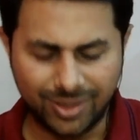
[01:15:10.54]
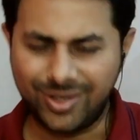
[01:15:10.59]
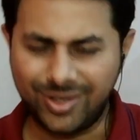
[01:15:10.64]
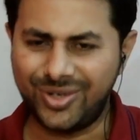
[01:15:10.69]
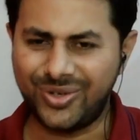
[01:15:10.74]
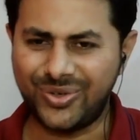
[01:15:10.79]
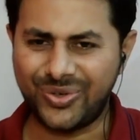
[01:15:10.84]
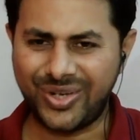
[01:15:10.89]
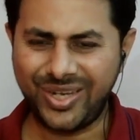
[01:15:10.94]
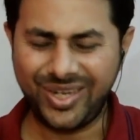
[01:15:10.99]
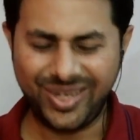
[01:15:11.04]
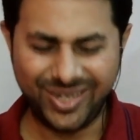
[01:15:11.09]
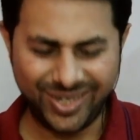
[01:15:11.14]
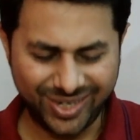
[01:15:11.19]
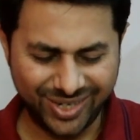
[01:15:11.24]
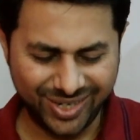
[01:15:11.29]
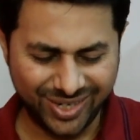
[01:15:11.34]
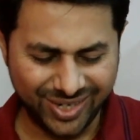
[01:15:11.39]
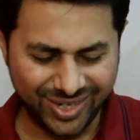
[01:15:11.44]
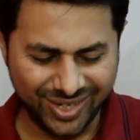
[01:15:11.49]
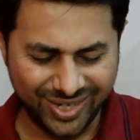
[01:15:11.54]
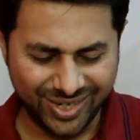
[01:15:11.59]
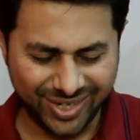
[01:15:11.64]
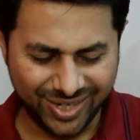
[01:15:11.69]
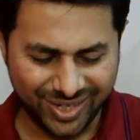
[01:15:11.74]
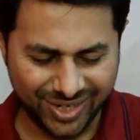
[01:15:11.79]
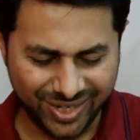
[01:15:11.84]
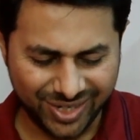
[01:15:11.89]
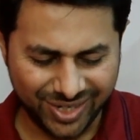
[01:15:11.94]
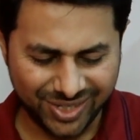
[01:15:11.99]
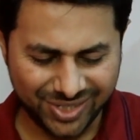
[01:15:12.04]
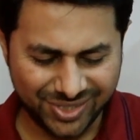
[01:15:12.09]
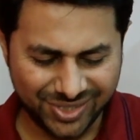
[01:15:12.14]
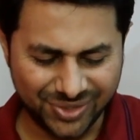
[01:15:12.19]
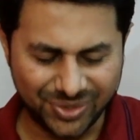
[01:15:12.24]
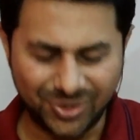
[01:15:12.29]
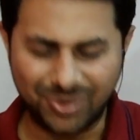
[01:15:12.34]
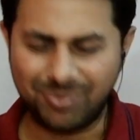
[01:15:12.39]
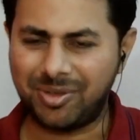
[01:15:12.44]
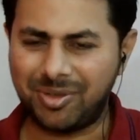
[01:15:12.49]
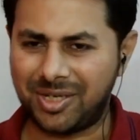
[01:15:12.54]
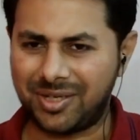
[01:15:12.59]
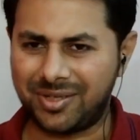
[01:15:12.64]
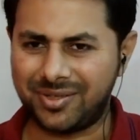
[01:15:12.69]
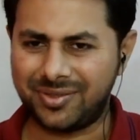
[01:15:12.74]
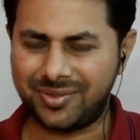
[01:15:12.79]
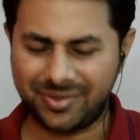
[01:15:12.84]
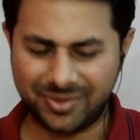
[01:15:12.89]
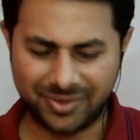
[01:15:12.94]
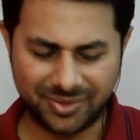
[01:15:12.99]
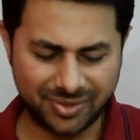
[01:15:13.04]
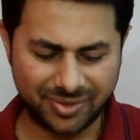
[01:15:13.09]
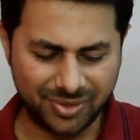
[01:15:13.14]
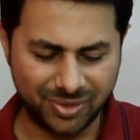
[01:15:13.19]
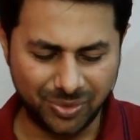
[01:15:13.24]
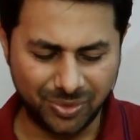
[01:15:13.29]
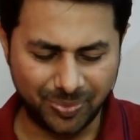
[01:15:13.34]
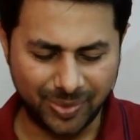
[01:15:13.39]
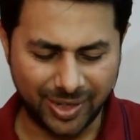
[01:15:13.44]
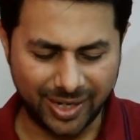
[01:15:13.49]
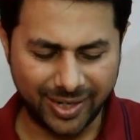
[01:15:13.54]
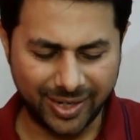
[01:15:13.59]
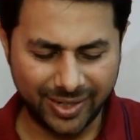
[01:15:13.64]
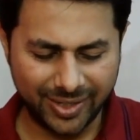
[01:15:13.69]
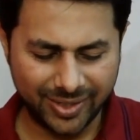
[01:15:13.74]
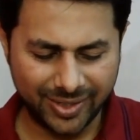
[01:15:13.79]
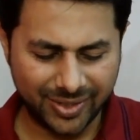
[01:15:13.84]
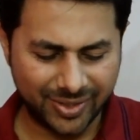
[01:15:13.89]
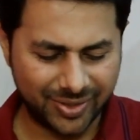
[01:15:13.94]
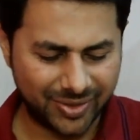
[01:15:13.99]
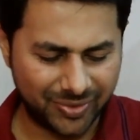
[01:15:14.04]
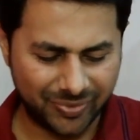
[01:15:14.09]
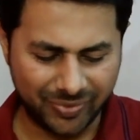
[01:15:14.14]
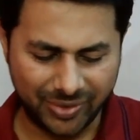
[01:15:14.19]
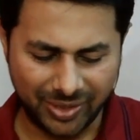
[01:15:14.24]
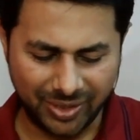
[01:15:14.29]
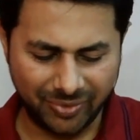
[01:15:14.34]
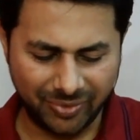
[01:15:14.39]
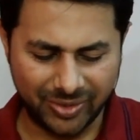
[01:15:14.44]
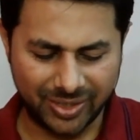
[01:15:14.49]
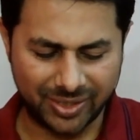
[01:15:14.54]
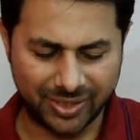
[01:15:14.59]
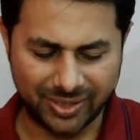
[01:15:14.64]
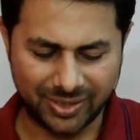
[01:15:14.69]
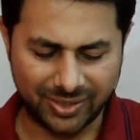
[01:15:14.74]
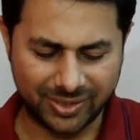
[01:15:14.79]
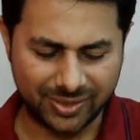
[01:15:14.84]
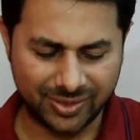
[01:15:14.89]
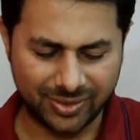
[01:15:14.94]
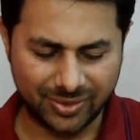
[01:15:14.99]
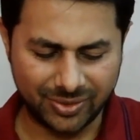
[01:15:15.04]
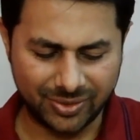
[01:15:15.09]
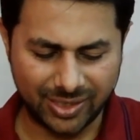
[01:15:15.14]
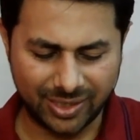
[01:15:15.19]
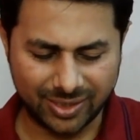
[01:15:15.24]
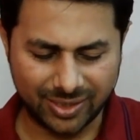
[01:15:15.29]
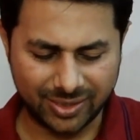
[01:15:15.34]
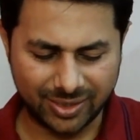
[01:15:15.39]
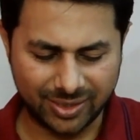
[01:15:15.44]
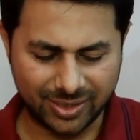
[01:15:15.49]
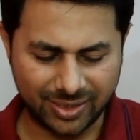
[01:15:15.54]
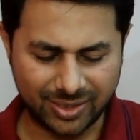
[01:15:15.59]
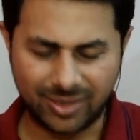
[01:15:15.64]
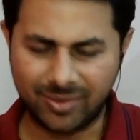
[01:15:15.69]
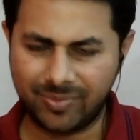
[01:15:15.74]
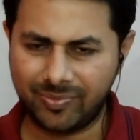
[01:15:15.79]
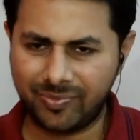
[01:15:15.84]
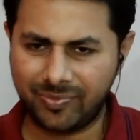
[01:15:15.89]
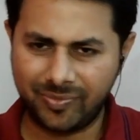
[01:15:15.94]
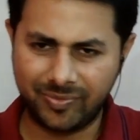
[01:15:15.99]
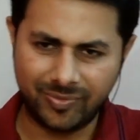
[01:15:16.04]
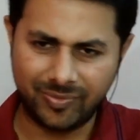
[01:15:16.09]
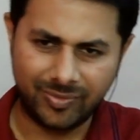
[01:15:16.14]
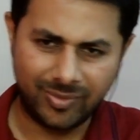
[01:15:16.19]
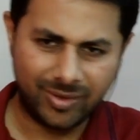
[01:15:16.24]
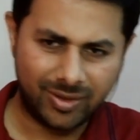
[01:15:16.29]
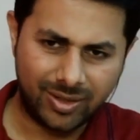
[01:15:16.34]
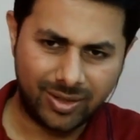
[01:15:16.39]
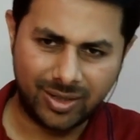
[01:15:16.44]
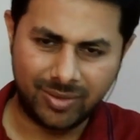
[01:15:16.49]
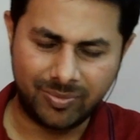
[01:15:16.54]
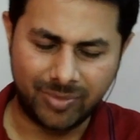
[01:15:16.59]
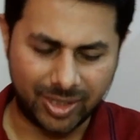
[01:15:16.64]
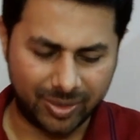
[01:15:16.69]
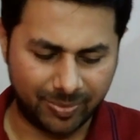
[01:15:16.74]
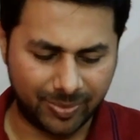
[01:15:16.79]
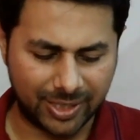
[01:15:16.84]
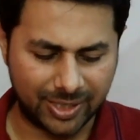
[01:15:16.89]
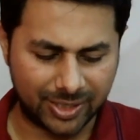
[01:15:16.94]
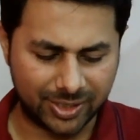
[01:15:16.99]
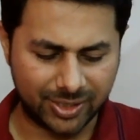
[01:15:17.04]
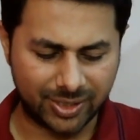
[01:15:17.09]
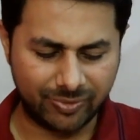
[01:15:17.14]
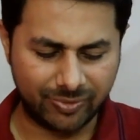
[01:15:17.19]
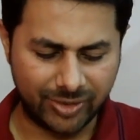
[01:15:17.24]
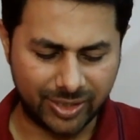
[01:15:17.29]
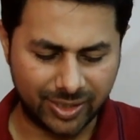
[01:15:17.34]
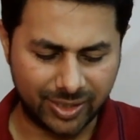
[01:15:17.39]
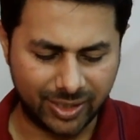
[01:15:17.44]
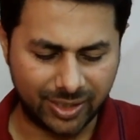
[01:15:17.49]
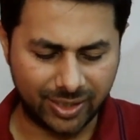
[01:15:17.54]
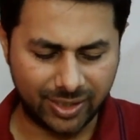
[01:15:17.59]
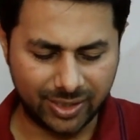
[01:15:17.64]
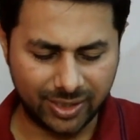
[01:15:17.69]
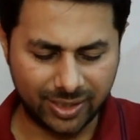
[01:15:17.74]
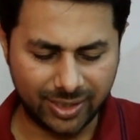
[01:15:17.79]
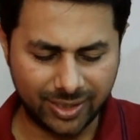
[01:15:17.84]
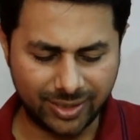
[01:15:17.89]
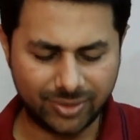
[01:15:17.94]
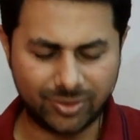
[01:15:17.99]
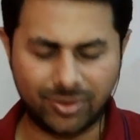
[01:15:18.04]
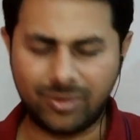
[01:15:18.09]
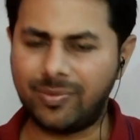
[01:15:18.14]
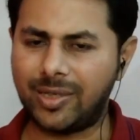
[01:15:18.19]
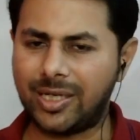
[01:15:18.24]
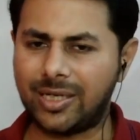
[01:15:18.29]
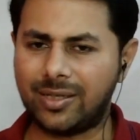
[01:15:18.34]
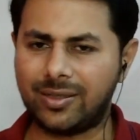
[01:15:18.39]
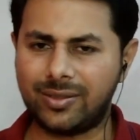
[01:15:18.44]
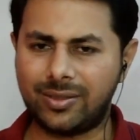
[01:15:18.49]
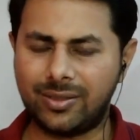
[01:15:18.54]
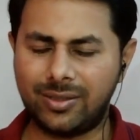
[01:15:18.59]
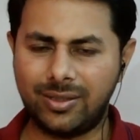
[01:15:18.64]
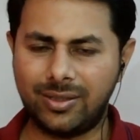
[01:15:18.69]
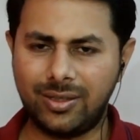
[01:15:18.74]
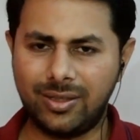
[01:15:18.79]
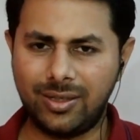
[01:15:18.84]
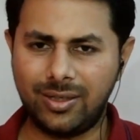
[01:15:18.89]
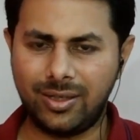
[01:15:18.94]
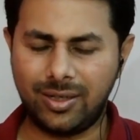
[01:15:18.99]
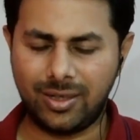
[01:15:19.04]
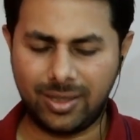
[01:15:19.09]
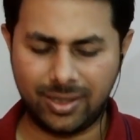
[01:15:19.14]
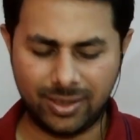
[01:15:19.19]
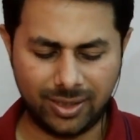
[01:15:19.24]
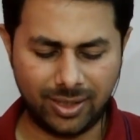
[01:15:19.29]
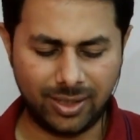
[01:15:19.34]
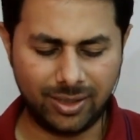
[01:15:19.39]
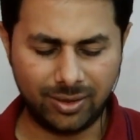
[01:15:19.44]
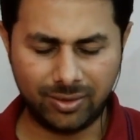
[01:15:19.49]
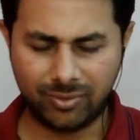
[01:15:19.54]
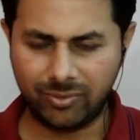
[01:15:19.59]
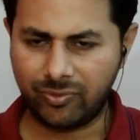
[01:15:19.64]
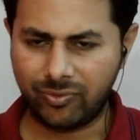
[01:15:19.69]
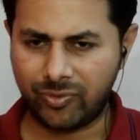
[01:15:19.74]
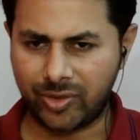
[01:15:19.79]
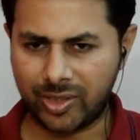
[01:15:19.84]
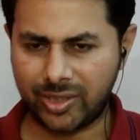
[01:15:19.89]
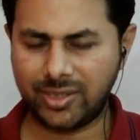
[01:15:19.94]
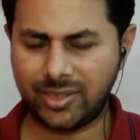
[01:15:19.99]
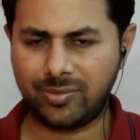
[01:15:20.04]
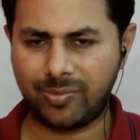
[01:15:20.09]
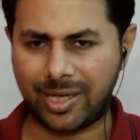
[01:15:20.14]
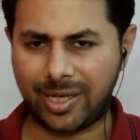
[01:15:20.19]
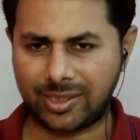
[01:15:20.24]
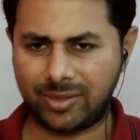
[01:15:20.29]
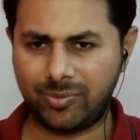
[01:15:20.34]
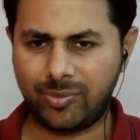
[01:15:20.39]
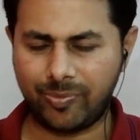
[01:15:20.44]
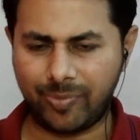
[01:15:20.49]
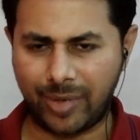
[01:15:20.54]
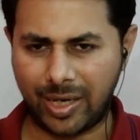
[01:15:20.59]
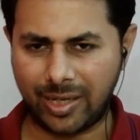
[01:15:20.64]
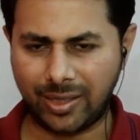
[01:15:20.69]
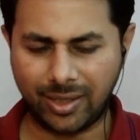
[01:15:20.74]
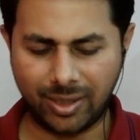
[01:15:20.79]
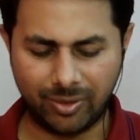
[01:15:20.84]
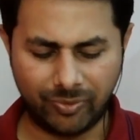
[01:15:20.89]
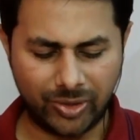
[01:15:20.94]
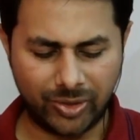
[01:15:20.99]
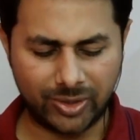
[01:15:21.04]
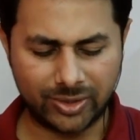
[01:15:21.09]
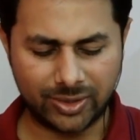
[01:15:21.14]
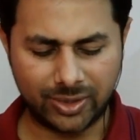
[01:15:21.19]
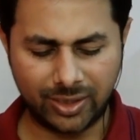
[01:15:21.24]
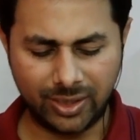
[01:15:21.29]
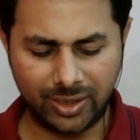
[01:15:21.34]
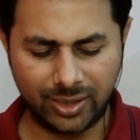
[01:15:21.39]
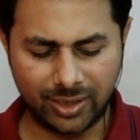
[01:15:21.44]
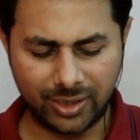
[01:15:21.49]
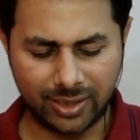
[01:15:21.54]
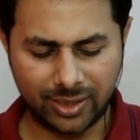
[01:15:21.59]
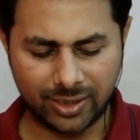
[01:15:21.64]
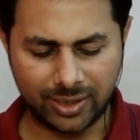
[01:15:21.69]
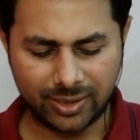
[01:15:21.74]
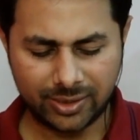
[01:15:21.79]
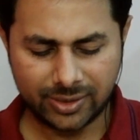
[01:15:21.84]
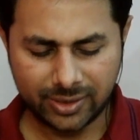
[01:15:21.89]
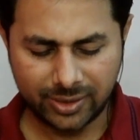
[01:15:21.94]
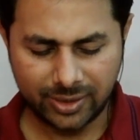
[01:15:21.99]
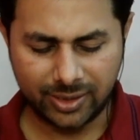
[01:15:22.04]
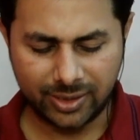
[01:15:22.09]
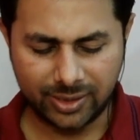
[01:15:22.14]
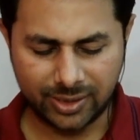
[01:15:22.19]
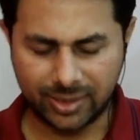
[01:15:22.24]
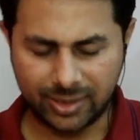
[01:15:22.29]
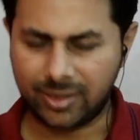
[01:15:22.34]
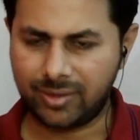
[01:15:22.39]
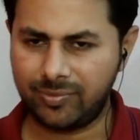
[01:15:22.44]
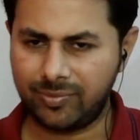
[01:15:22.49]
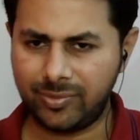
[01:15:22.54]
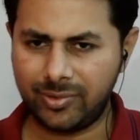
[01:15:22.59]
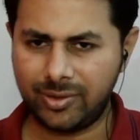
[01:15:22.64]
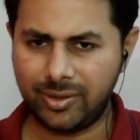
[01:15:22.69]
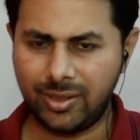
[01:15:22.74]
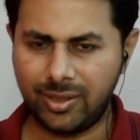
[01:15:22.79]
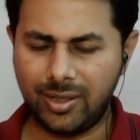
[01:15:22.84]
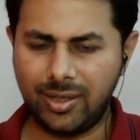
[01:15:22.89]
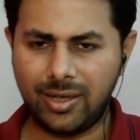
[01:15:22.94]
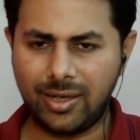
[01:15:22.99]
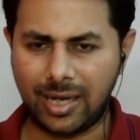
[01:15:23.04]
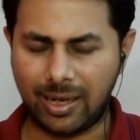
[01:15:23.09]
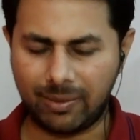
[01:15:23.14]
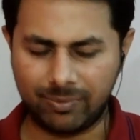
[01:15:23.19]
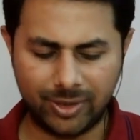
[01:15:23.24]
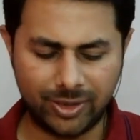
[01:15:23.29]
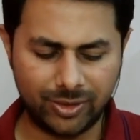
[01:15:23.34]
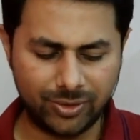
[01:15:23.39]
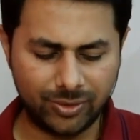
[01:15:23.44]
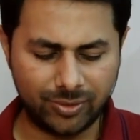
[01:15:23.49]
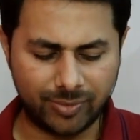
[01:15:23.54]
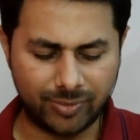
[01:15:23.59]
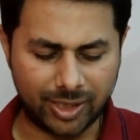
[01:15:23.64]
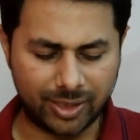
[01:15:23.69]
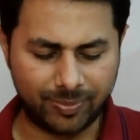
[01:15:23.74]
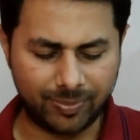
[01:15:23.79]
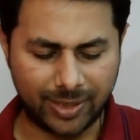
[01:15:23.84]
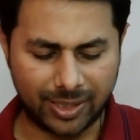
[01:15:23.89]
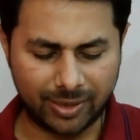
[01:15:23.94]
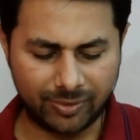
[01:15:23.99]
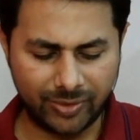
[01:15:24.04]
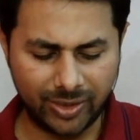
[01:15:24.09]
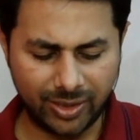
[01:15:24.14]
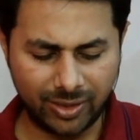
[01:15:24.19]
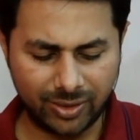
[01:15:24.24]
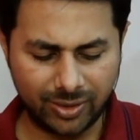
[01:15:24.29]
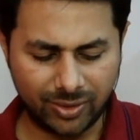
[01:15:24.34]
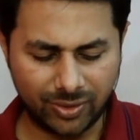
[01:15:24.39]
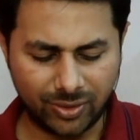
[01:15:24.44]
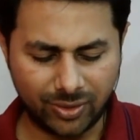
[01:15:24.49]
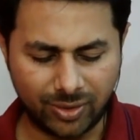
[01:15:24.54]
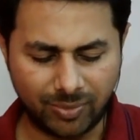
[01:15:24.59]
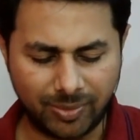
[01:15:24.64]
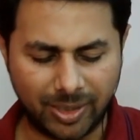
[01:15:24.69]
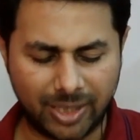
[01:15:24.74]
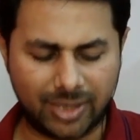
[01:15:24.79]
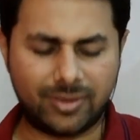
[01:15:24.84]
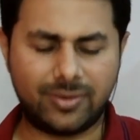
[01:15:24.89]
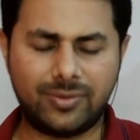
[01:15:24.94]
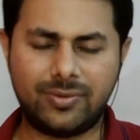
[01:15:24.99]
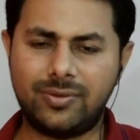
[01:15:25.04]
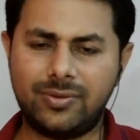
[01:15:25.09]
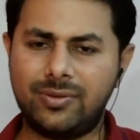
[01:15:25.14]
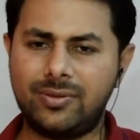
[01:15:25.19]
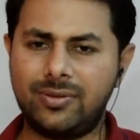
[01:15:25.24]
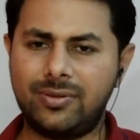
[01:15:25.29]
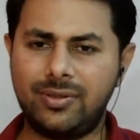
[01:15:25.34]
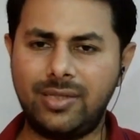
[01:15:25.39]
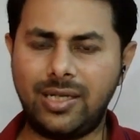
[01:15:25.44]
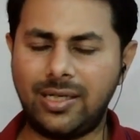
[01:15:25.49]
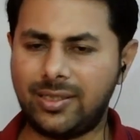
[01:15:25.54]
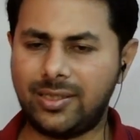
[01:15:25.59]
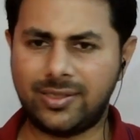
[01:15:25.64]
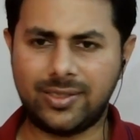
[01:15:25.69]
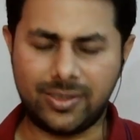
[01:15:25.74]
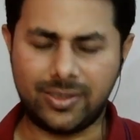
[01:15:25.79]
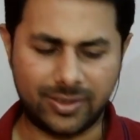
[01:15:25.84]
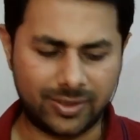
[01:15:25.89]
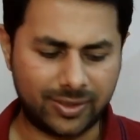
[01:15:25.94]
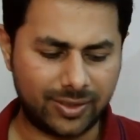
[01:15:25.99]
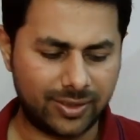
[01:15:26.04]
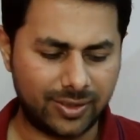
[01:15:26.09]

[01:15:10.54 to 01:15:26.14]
okay, is omega, 2 pi, whatever it is, okay, the term in multiplication with t is omega. And then what is maximum particle velocity? It is this term, amplitude multiplied with omega. That's it,